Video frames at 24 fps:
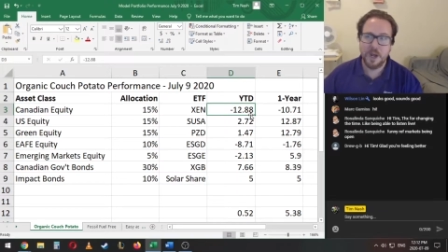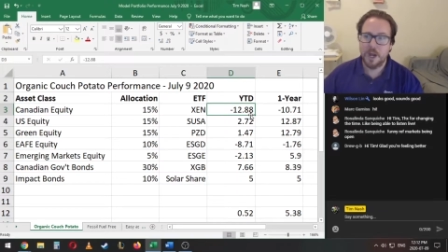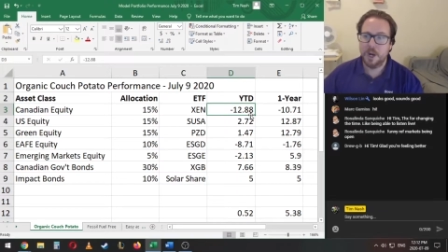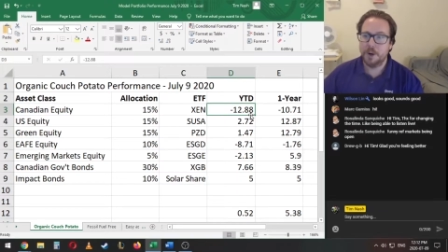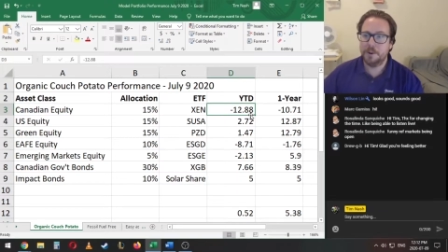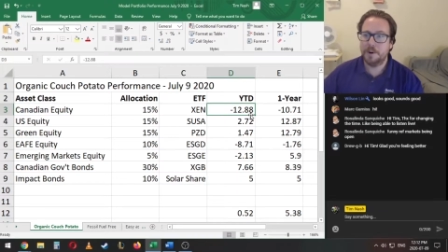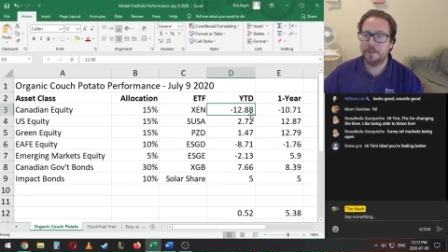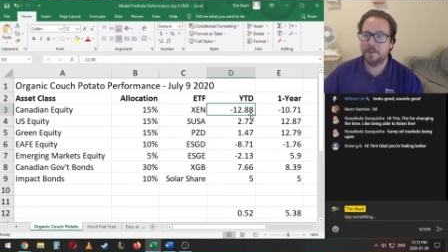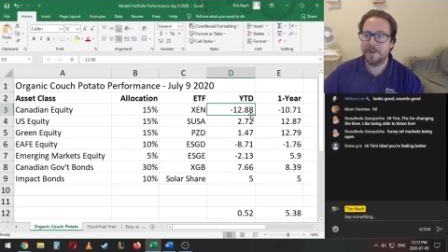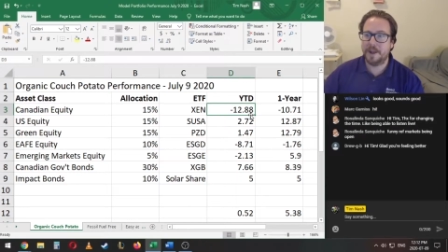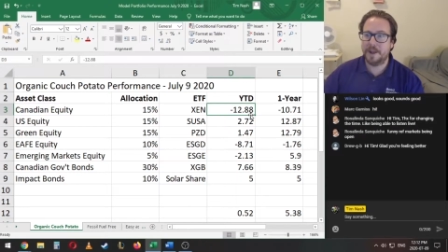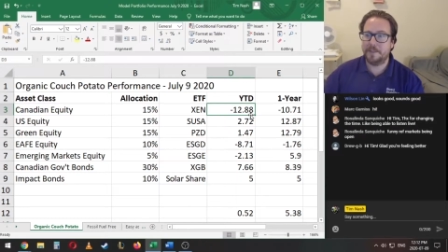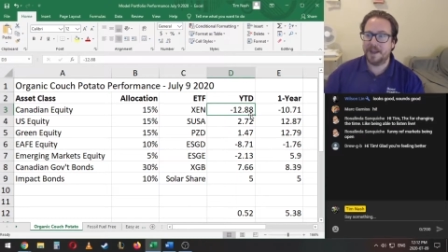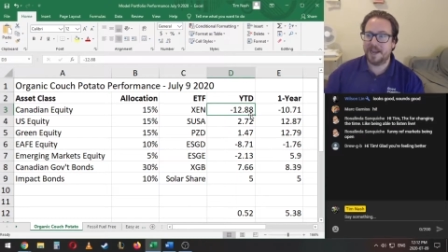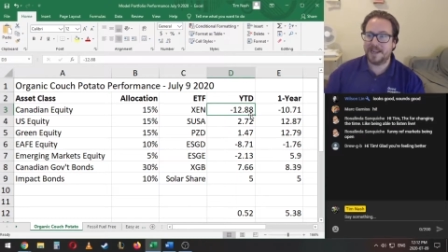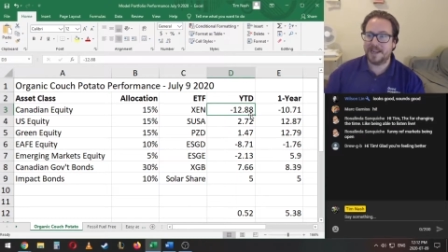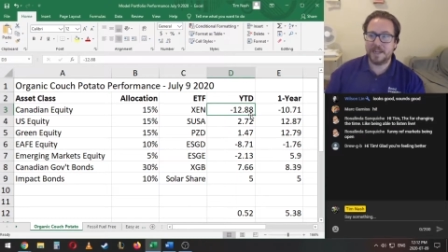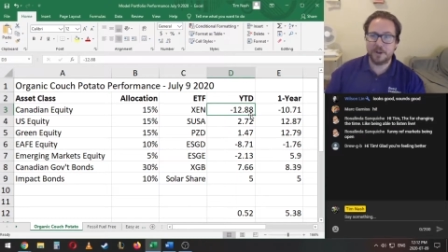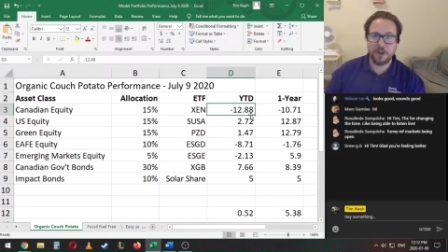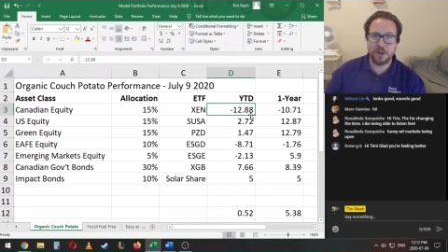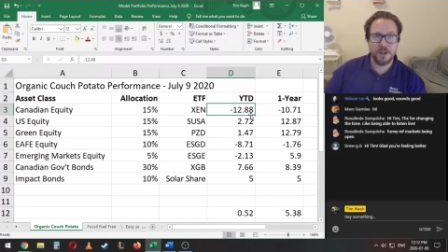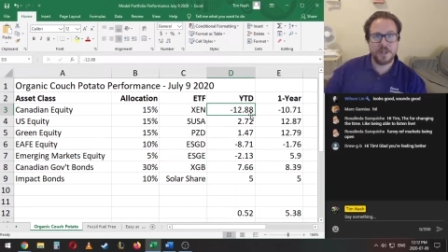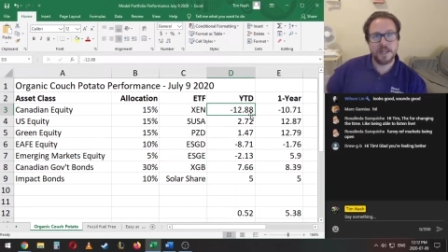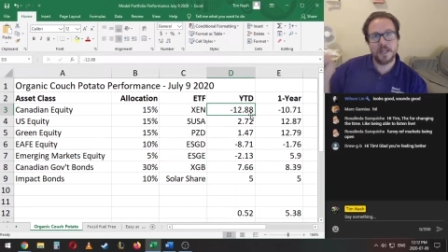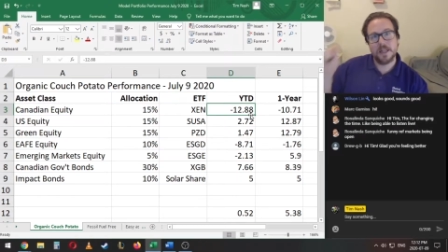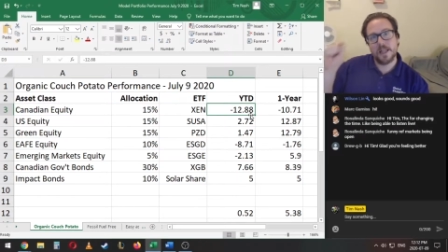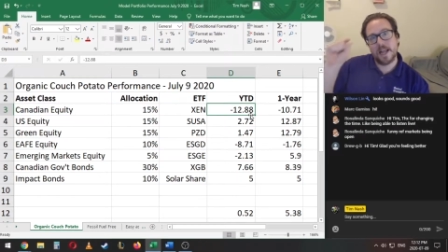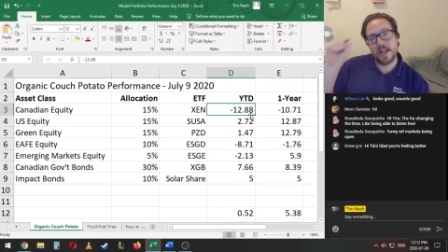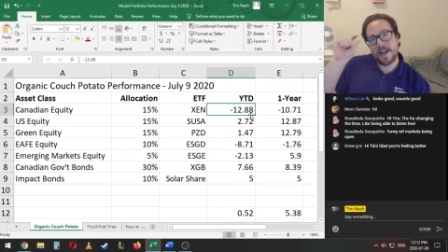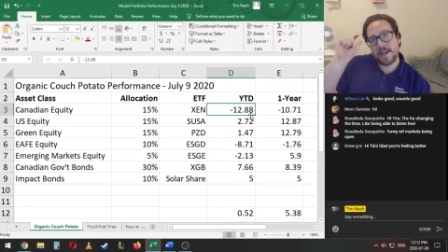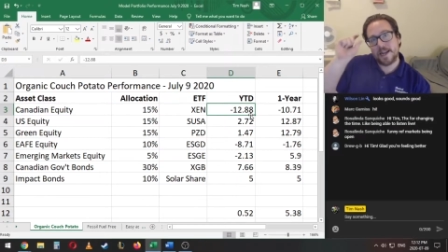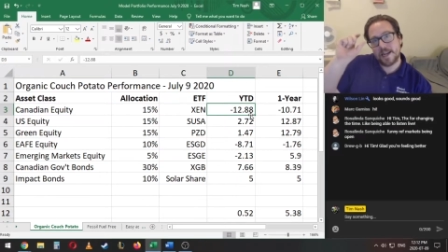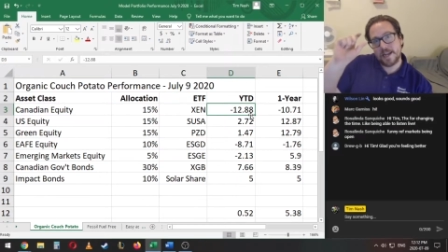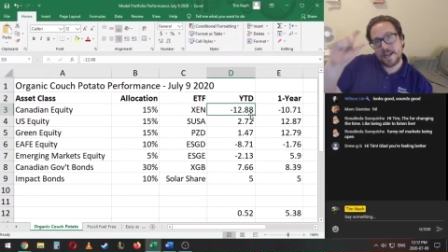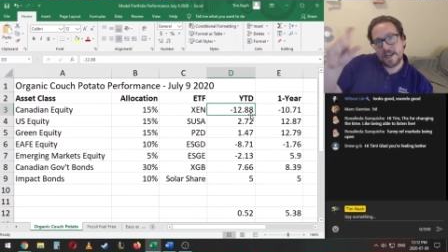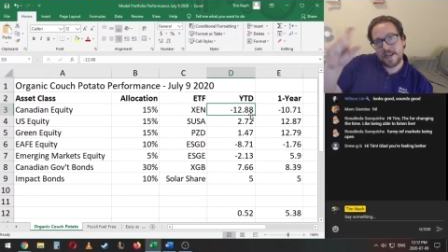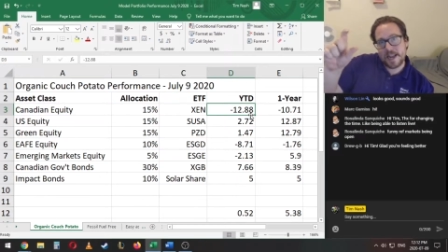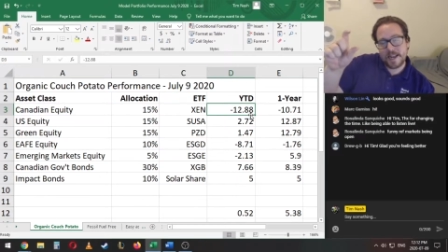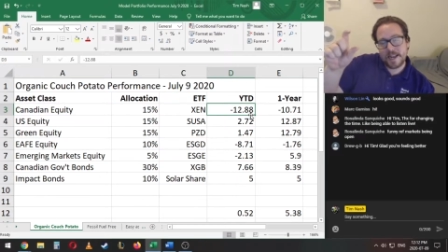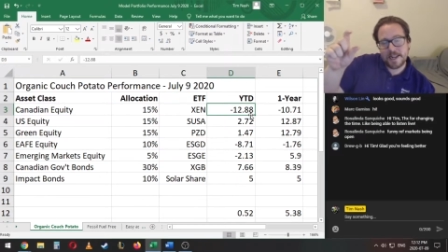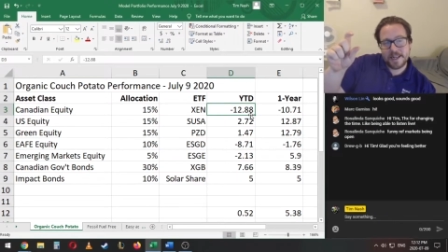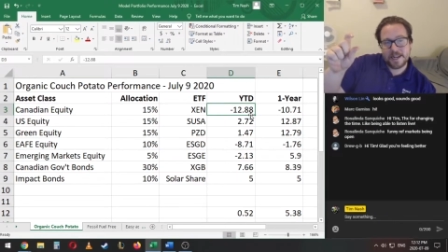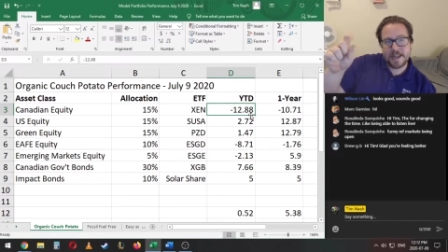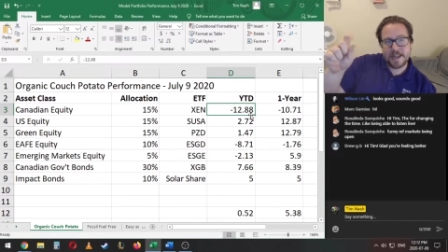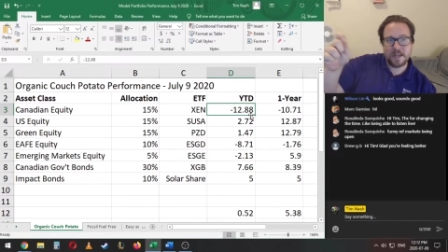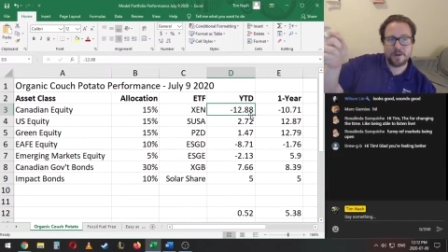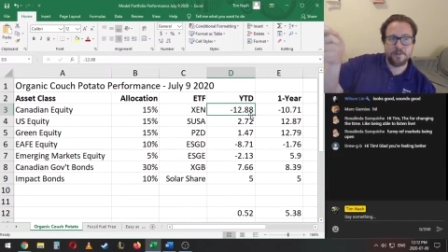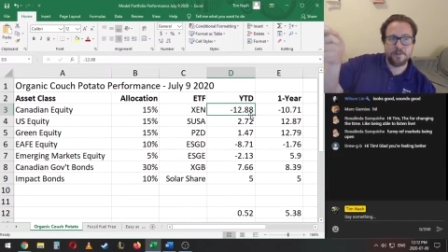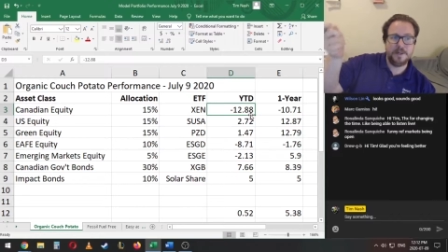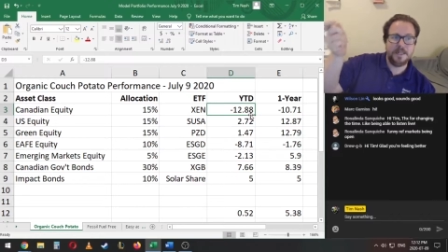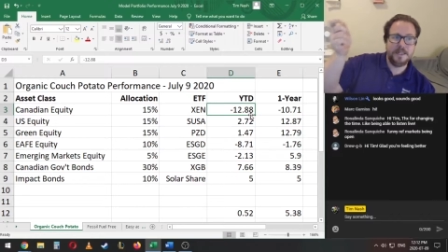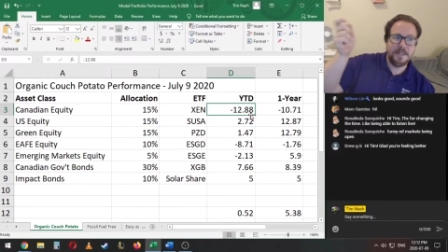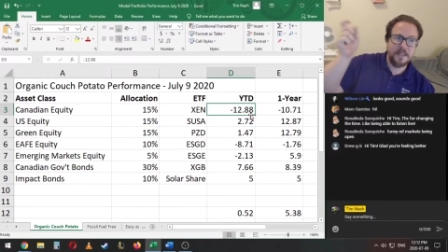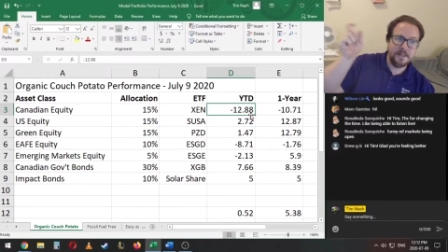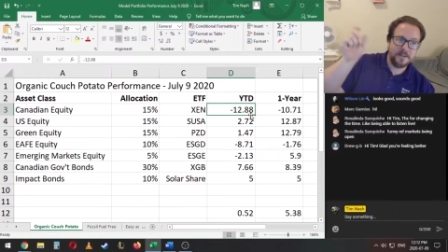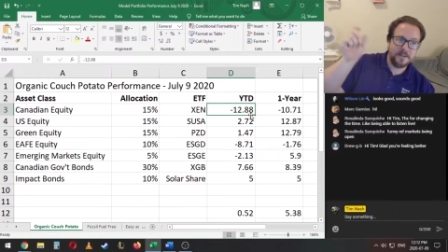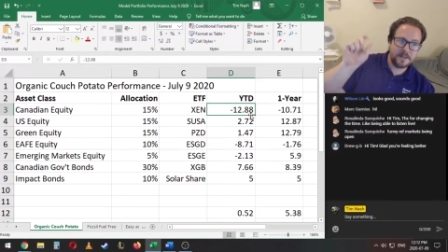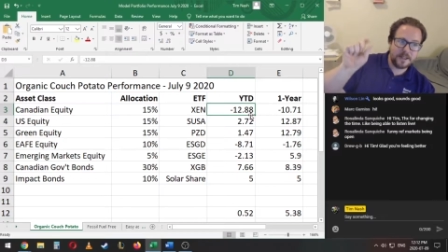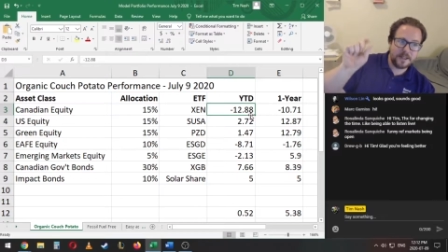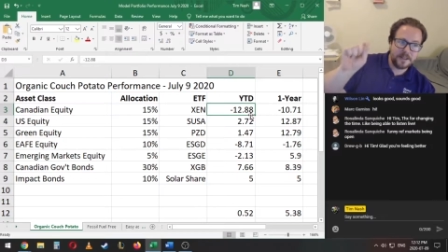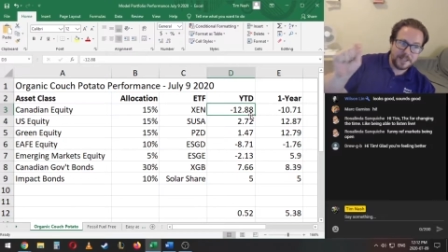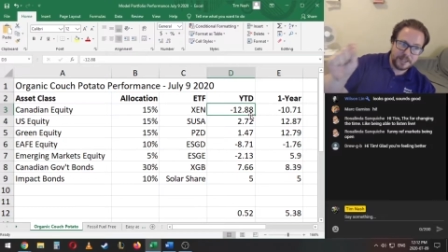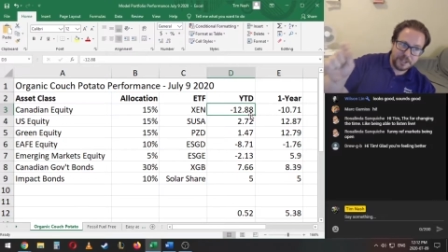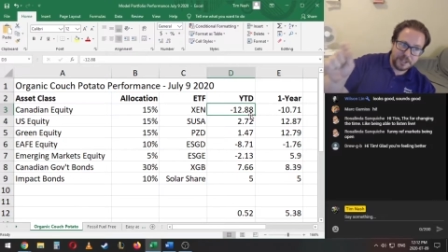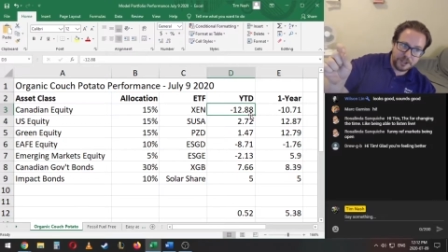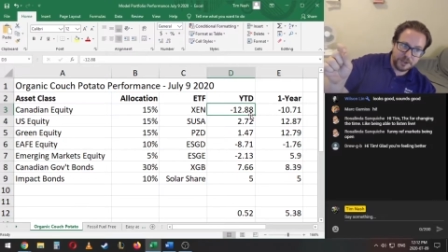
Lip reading: where maybe I can look at like Canadian equities and then